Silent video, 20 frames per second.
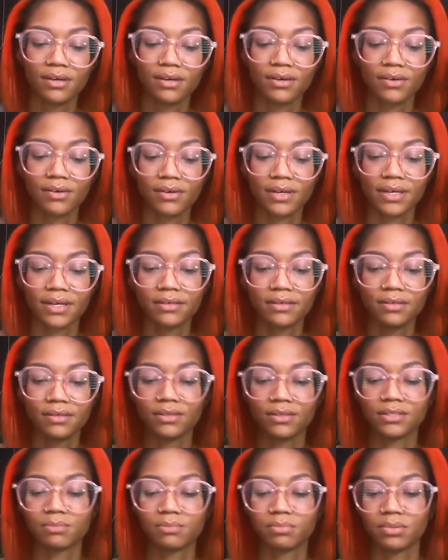Okay,
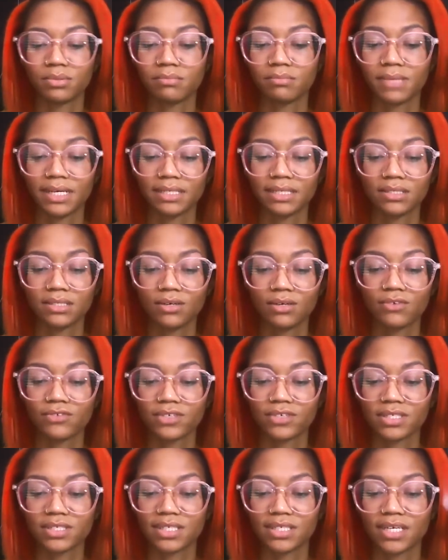somebody's
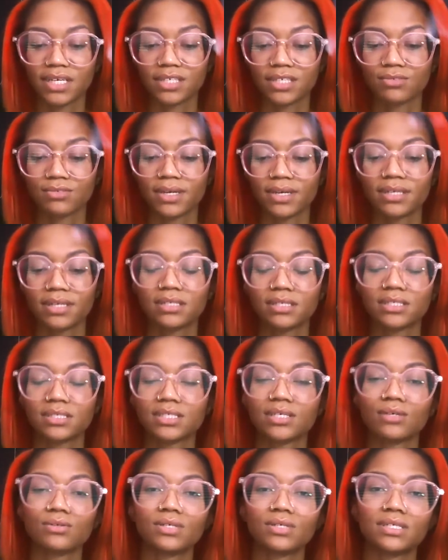over exaggerating.
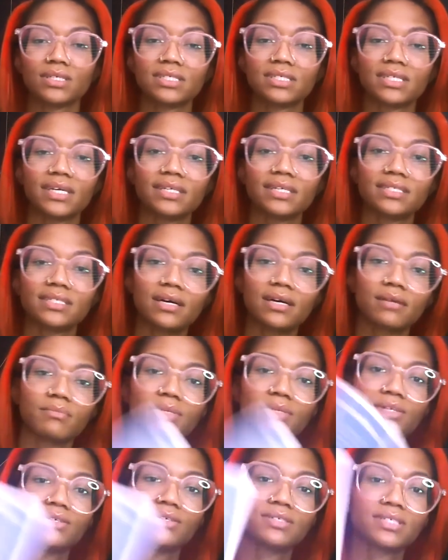So, yes, take time in your